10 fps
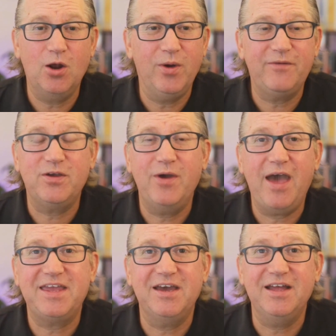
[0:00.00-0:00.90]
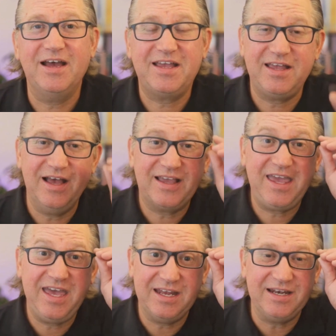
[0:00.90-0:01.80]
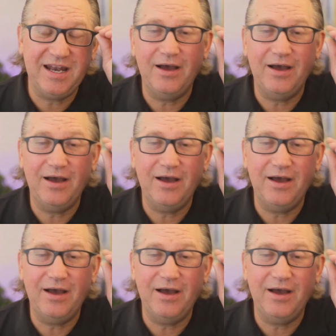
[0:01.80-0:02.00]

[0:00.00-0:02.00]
if you have like a kid,